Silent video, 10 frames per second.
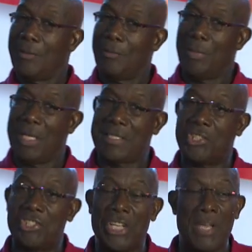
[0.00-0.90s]
But it's a
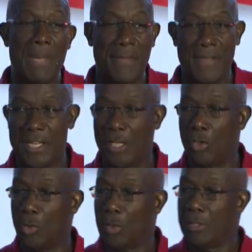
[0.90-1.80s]
shame heavier than
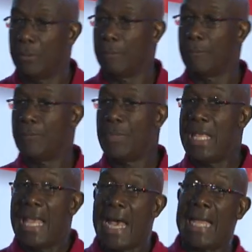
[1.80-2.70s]
load.
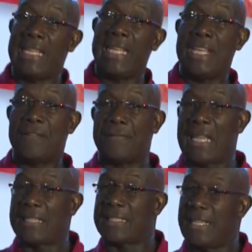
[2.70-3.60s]
And even
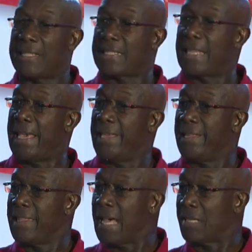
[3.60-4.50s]
as they're
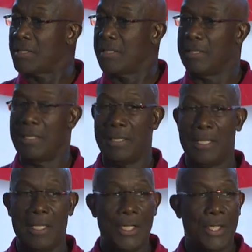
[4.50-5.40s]
saying that,
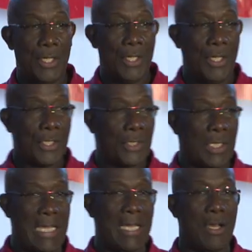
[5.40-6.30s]

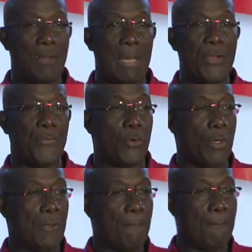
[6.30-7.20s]
today on my
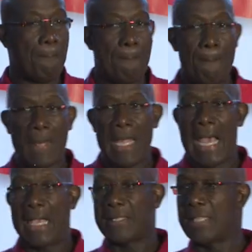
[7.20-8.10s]
phone,
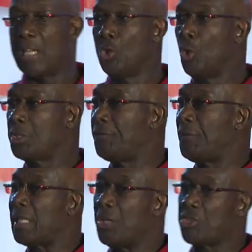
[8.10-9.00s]
I see a
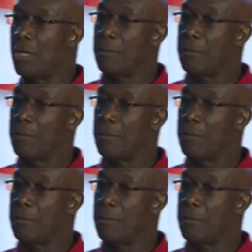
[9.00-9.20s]
notification